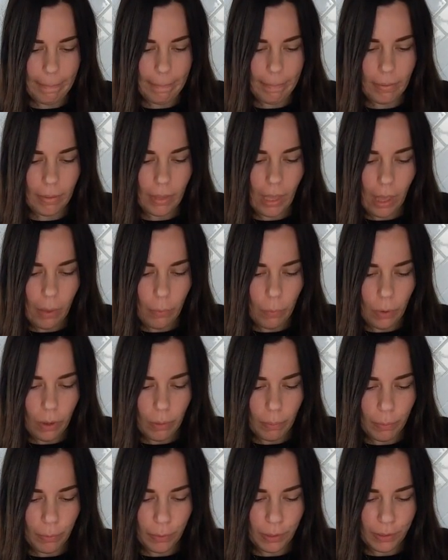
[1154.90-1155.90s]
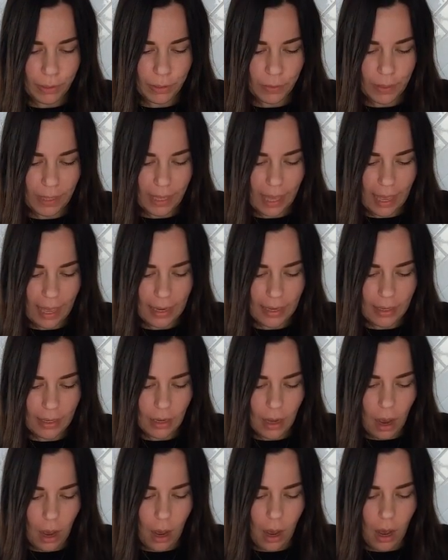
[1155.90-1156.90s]
At what point do we add in?
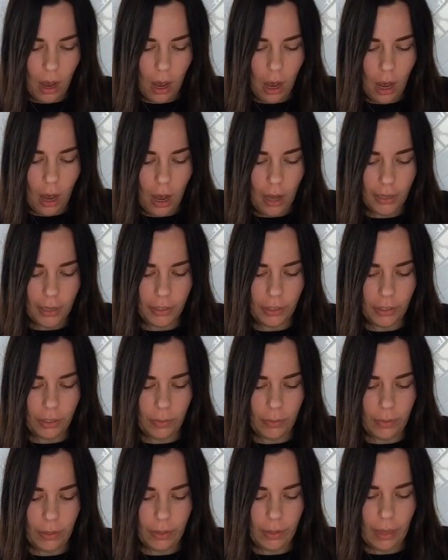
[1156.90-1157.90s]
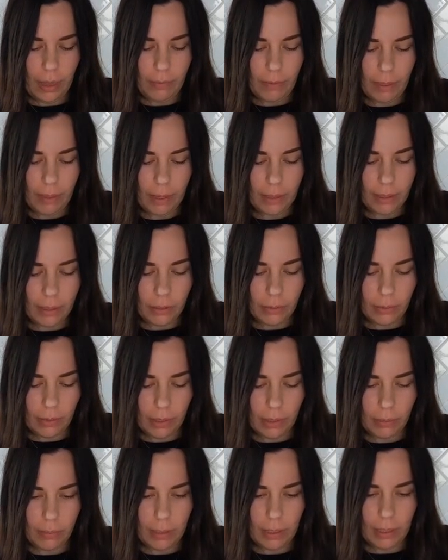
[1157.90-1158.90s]
You know what? I feel like this
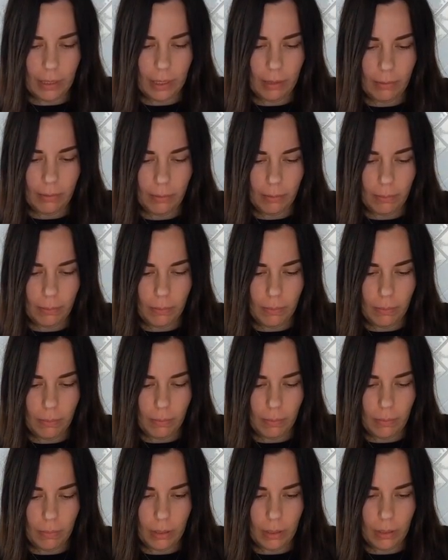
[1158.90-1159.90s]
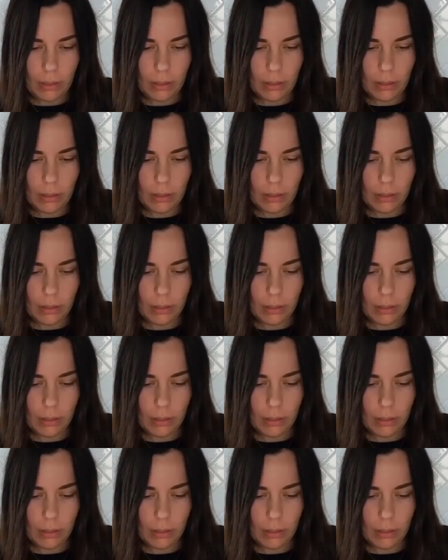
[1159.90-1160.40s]
recipe they've missed.